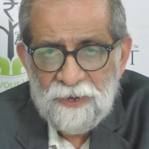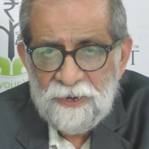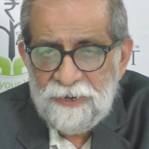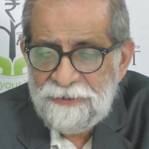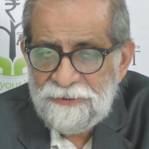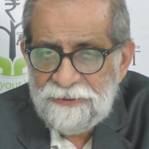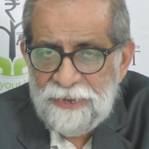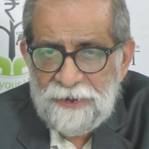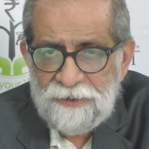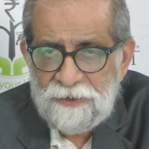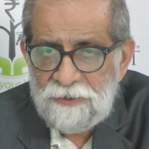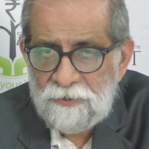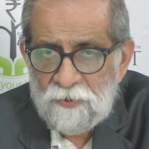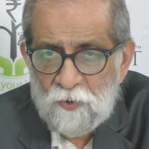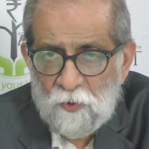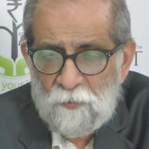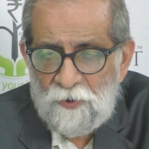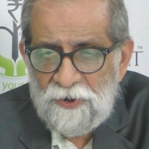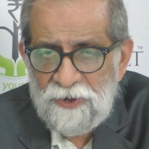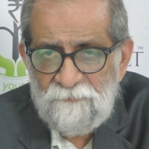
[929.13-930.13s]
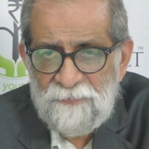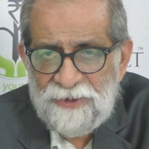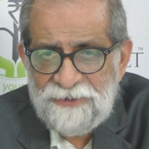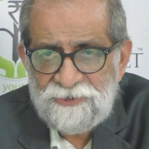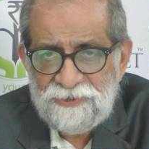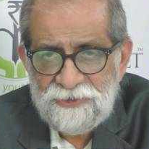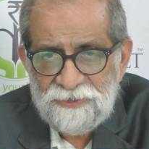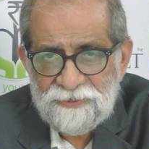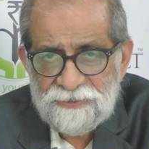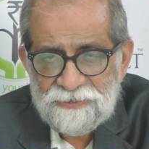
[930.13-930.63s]
In that, nobody
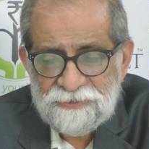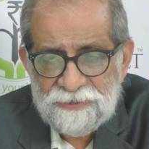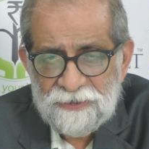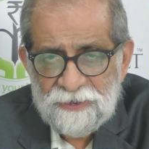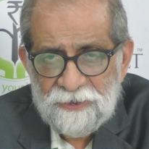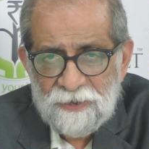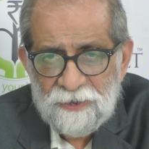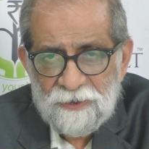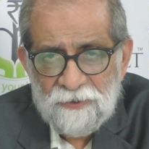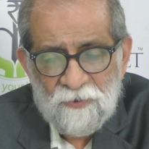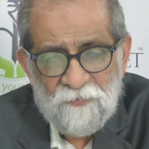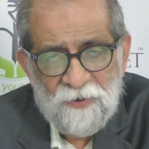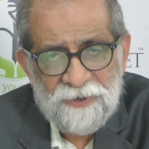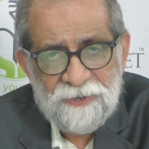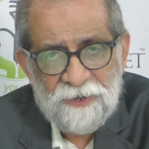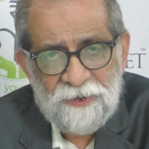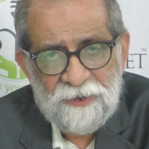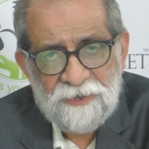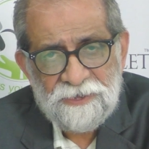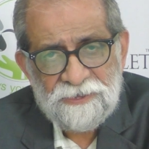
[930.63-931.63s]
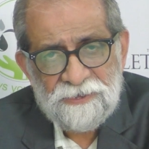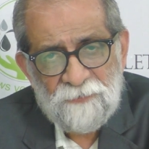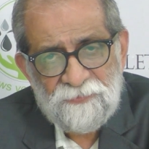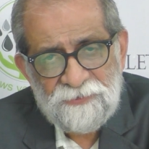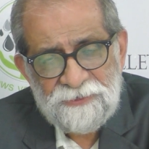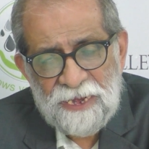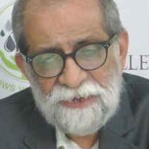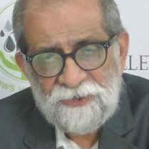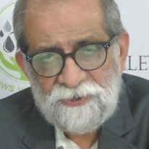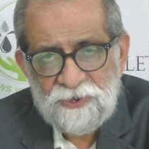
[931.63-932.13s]
mentions whether it is
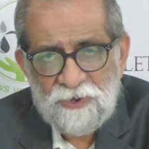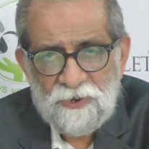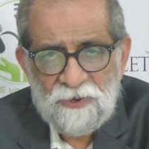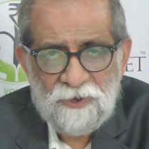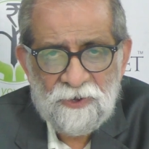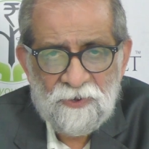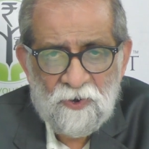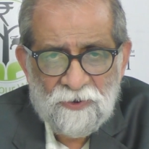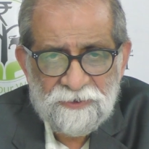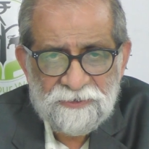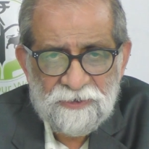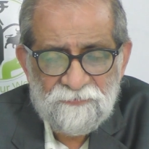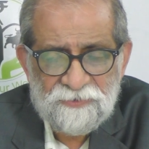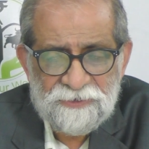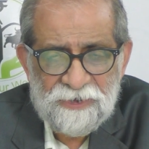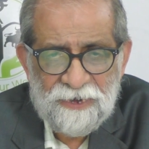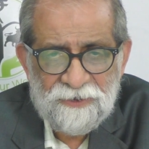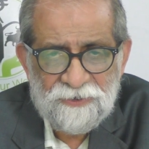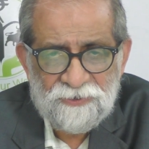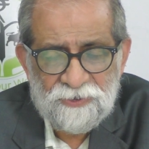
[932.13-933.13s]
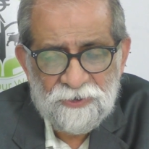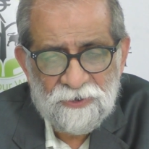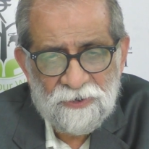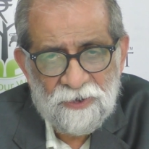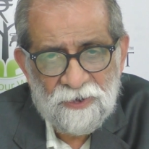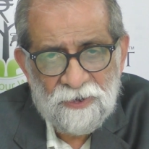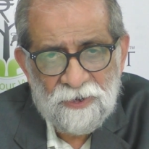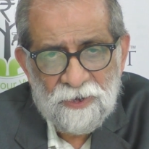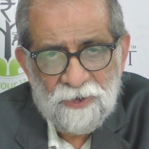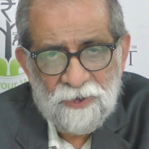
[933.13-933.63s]
substantial, not
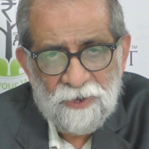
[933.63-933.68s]
substantial,